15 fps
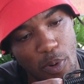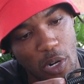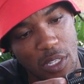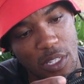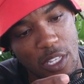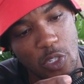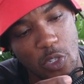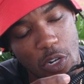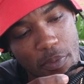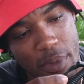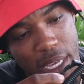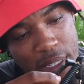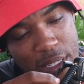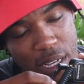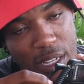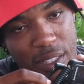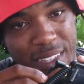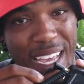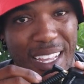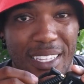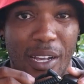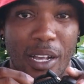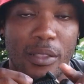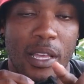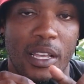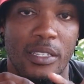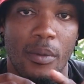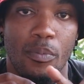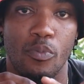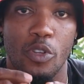plug this into the mixer. That
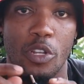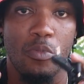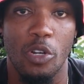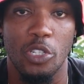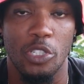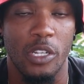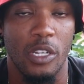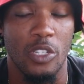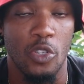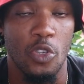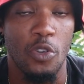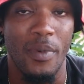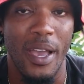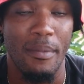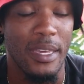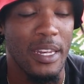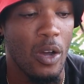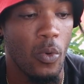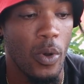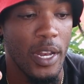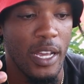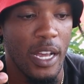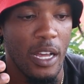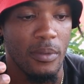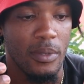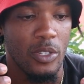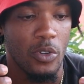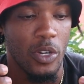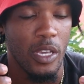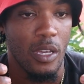is a pretty much thing. So you might be in a wedding and
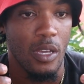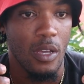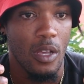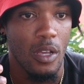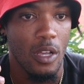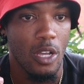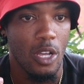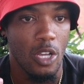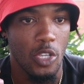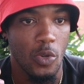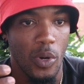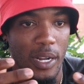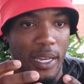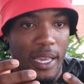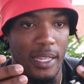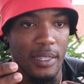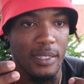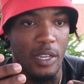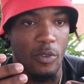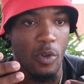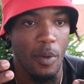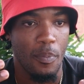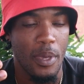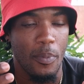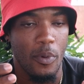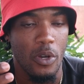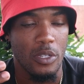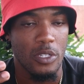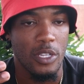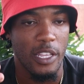say, okay, you want to get thing where
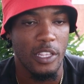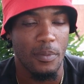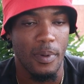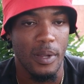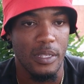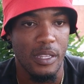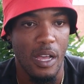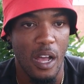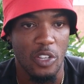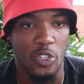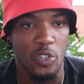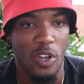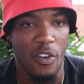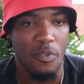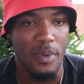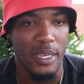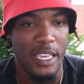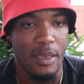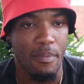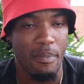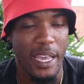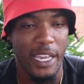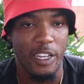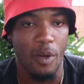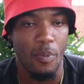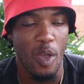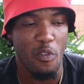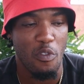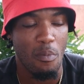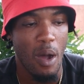people is getting up and talk, so you don't have to keep micing up
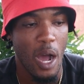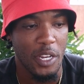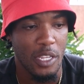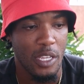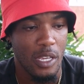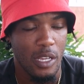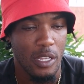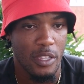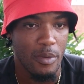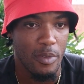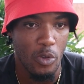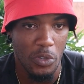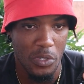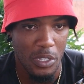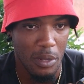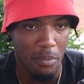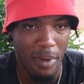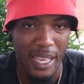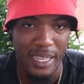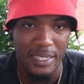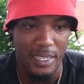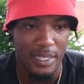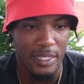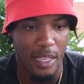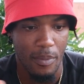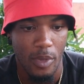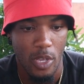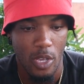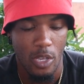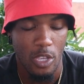everybody. They're using the mic
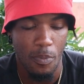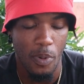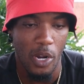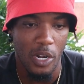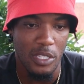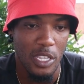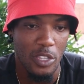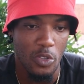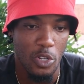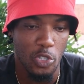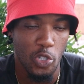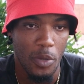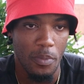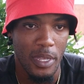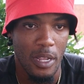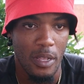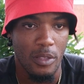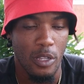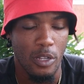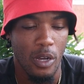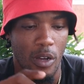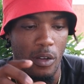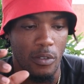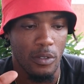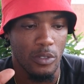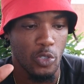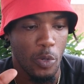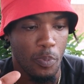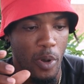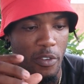system. You plug this into the
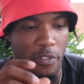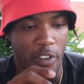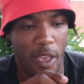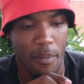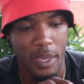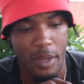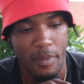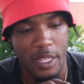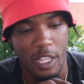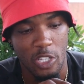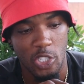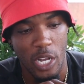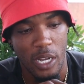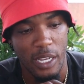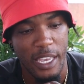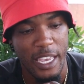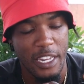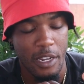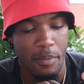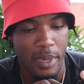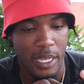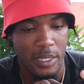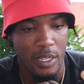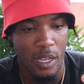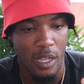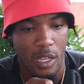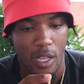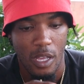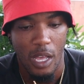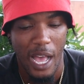3.5 millimeter jack in the mixer,
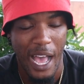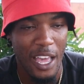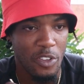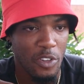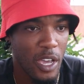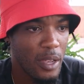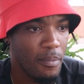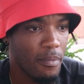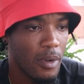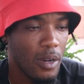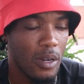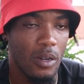and you get